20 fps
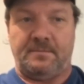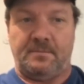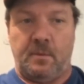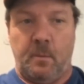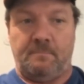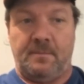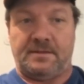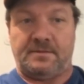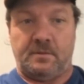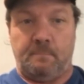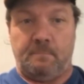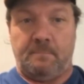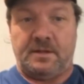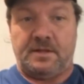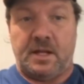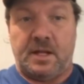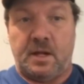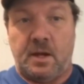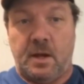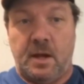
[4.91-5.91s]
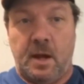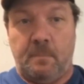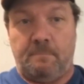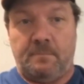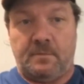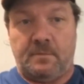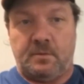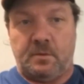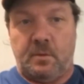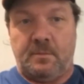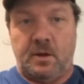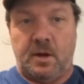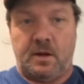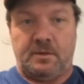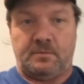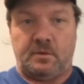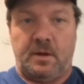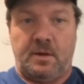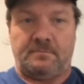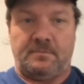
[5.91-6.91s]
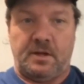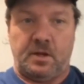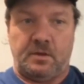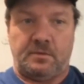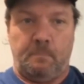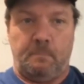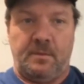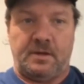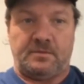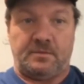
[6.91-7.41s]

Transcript: You know it's a little bit more like a lavender, but I'll take your word for it.